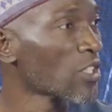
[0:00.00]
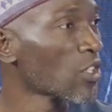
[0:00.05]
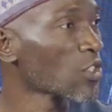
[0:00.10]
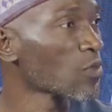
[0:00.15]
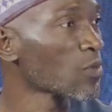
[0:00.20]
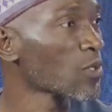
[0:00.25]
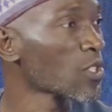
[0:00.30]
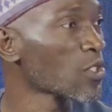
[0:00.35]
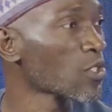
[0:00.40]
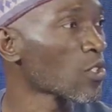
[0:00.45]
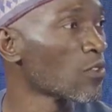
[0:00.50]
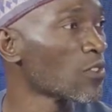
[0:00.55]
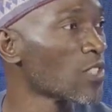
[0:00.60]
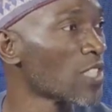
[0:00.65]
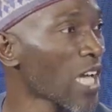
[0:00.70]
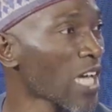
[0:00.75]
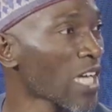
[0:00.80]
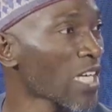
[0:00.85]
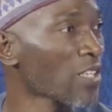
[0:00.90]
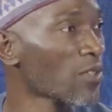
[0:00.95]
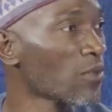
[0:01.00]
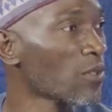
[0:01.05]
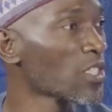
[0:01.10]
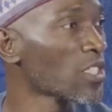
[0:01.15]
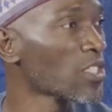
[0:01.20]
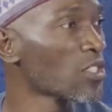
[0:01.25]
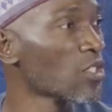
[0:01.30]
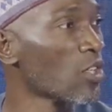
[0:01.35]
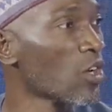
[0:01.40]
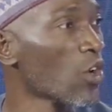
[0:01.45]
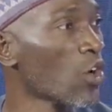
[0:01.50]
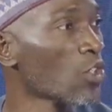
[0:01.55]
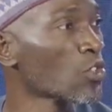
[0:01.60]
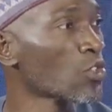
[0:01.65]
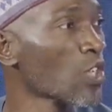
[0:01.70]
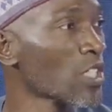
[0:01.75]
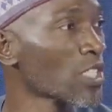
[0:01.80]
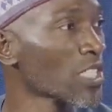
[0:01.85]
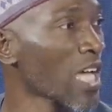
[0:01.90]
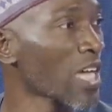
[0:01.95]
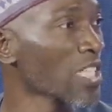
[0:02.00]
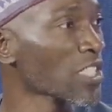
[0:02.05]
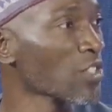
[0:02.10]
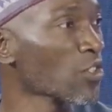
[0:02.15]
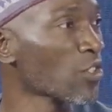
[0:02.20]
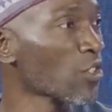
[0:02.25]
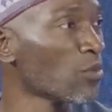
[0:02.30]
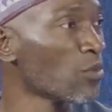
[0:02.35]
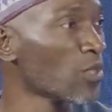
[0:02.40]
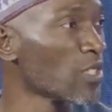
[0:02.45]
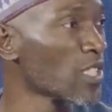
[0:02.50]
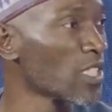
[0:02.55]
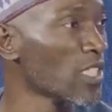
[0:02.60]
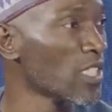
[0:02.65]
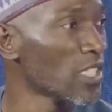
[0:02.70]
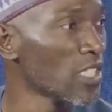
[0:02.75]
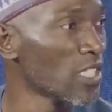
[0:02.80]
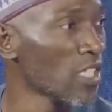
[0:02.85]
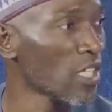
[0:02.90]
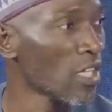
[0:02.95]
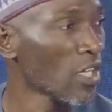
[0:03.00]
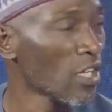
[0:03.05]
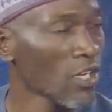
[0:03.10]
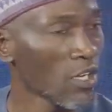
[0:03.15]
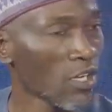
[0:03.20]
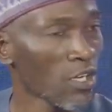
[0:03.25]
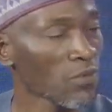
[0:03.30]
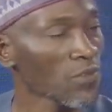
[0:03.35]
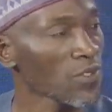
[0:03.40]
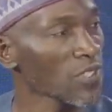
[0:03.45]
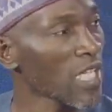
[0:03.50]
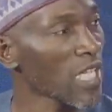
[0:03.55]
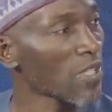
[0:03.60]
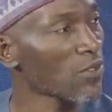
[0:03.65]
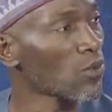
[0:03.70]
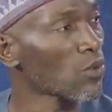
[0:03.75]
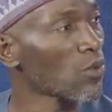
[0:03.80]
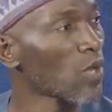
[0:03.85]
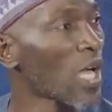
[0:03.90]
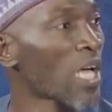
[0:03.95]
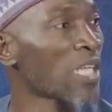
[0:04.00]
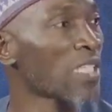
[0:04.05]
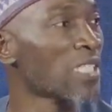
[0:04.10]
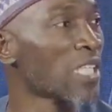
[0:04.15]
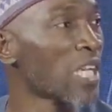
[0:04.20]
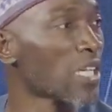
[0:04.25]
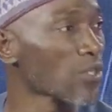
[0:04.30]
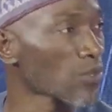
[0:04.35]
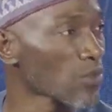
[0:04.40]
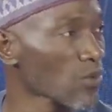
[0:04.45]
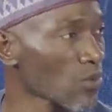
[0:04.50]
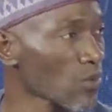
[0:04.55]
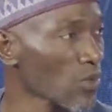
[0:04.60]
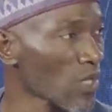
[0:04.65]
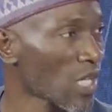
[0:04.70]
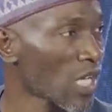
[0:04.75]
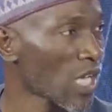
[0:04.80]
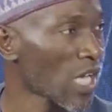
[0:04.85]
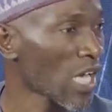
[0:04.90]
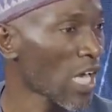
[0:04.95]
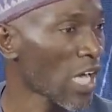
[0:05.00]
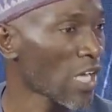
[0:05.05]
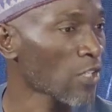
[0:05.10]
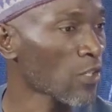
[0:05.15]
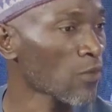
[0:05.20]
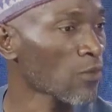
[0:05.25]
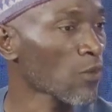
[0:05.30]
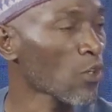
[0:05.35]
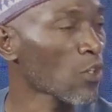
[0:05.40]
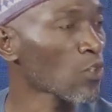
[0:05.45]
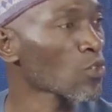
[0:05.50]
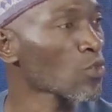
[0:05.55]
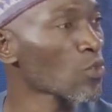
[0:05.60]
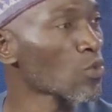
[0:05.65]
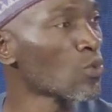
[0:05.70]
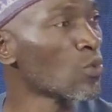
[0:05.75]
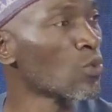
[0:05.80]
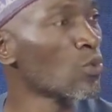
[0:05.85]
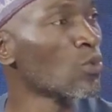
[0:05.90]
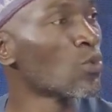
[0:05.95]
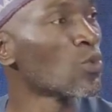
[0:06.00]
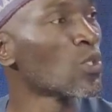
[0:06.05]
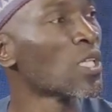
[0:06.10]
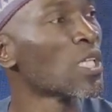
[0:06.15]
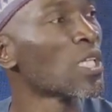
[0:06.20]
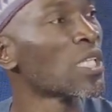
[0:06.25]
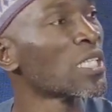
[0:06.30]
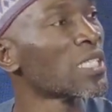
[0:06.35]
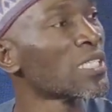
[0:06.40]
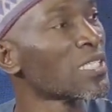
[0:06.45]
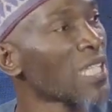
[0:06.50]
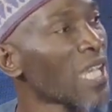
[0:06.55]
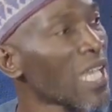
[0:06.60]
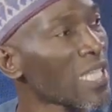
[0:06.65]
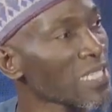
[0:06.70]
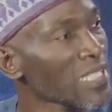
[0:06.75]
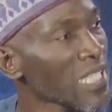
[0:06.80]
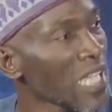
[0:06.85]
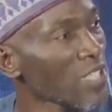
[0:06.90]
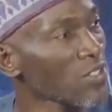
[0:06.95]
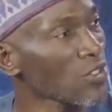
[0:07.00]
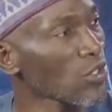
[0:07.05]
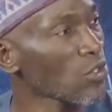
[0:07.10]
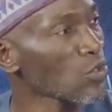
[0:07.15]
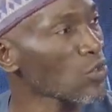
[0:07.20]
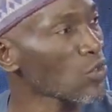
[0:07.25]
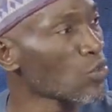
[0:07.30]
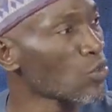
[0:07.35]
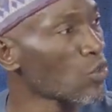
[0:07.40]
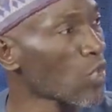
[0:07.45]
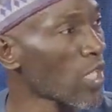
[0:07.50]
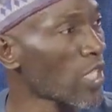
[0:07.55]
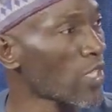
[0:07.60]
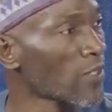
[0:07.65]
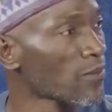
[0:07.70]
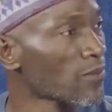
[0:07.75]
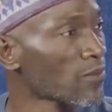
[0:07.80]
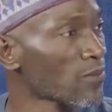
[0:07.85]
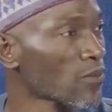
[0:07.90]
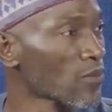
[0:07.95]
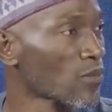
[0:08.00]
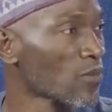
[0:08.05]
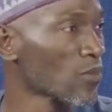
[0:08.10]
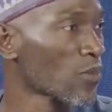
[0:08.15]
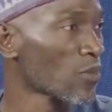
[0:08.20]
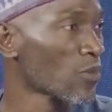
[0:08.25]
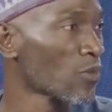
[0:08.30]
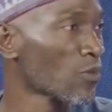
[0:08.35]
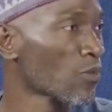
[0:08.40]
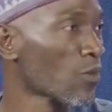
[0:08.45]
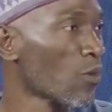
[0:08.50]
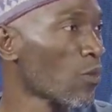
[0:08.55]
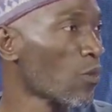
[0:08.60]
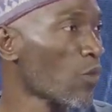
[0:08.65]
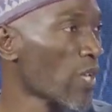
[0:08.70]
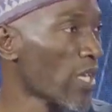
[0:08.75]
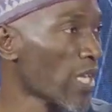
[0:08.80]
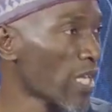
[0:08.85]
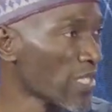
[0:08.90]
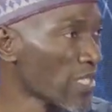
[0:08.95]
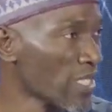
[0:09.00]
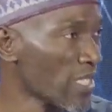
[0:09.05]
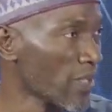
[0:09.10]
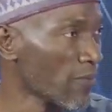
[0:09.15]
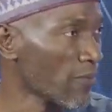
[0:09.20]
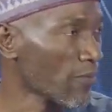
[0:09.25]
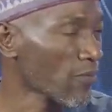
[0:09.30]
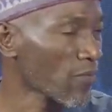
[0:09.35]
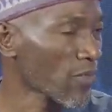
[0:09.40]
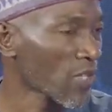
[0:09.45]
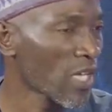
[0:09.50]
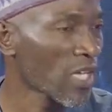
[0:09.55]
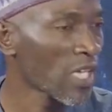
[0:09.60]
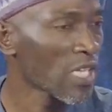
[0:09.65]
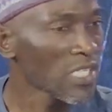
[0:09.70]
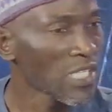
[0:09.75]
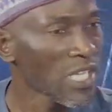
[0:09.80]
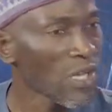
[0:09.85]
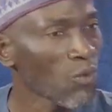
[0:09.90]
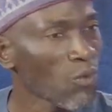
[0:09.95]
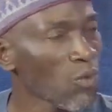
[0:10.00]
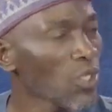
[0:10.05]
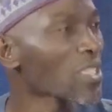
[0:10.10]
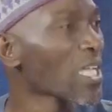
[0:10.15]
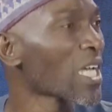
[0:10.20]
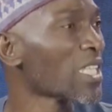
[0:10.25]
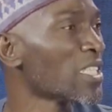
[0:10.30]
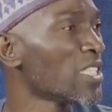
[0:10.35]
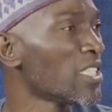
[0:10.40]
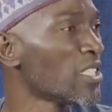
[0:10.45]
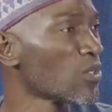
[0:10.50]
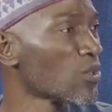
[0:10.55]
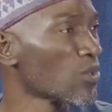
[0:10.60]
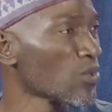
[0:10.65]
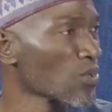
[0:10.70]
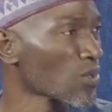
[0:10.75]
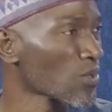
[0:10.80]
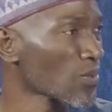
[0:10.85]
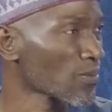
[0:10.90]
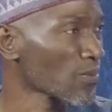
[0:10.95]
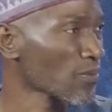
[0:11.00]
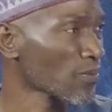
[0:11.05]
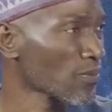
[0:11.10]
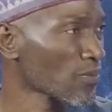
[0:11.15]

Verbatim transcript: the auspices of JAC, which is the Joint Action Committee of SSANU and NASU. Wow. And of course, too, NAT has also joined from Wednesday. Now, what are the issues?